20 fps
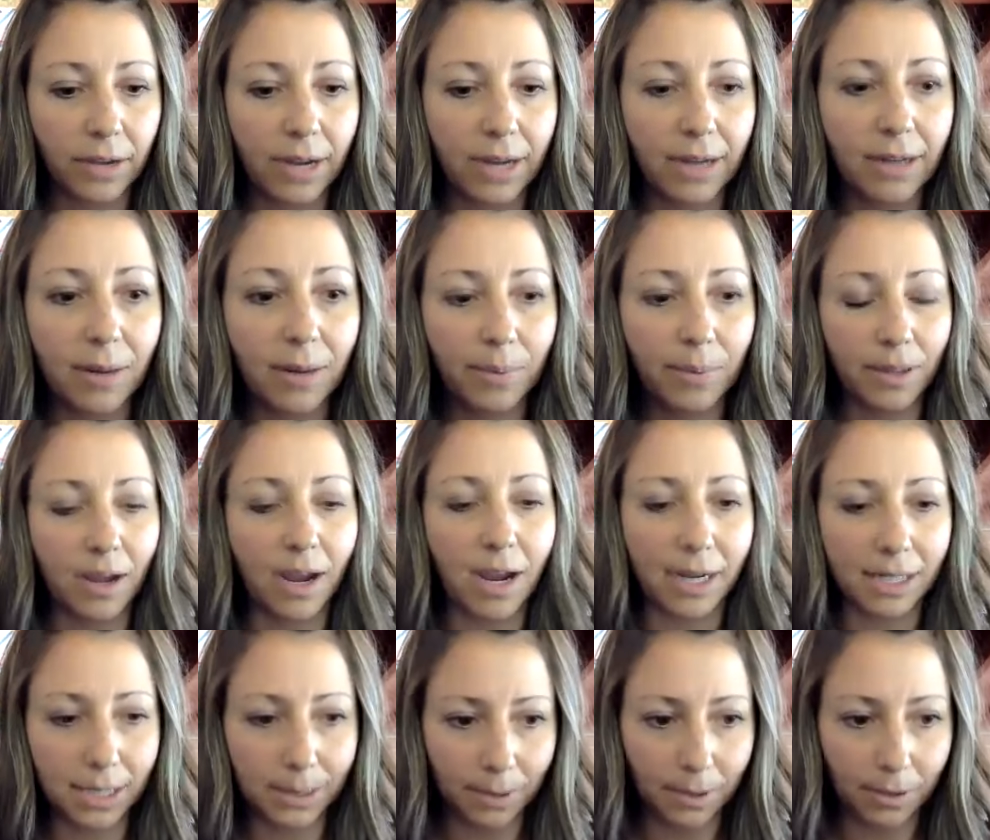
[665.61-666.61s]
So I ended up
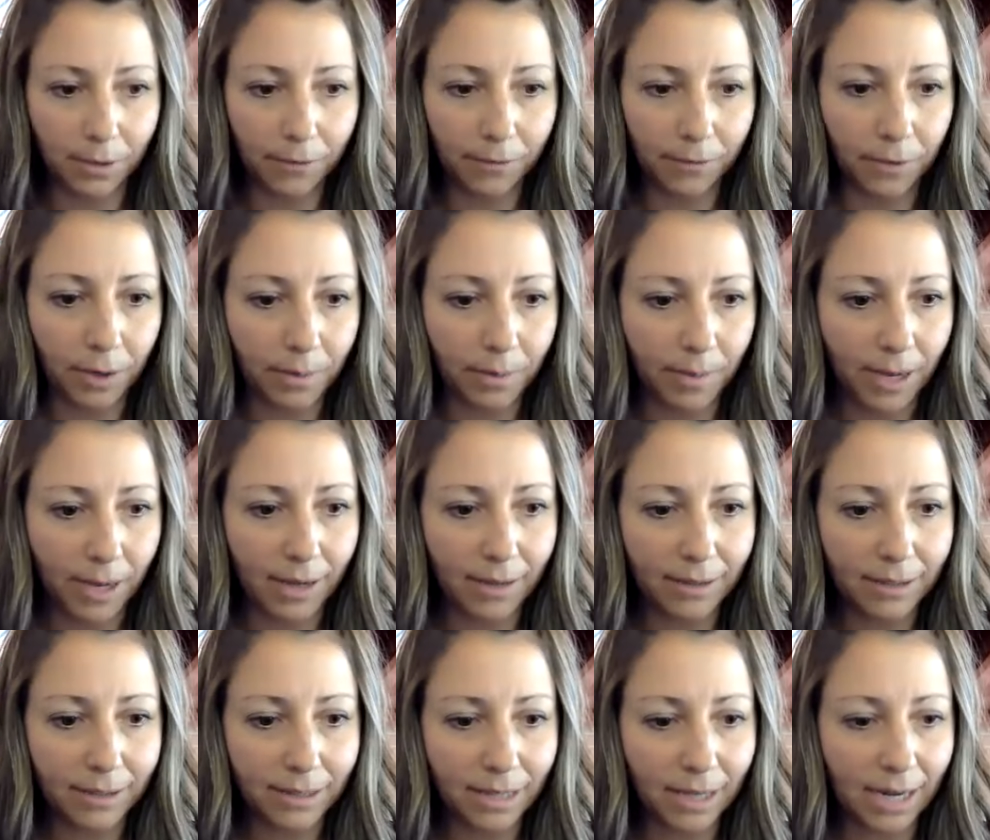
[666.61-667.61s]
in the hospital for a
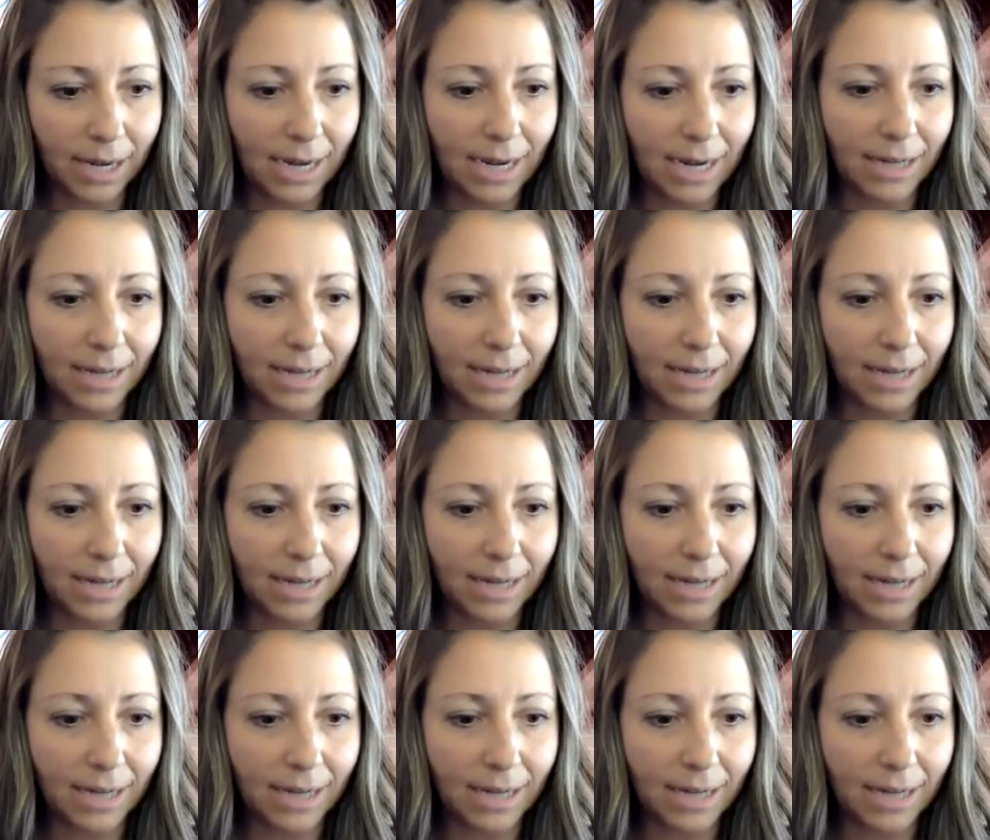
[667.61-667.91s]
bit.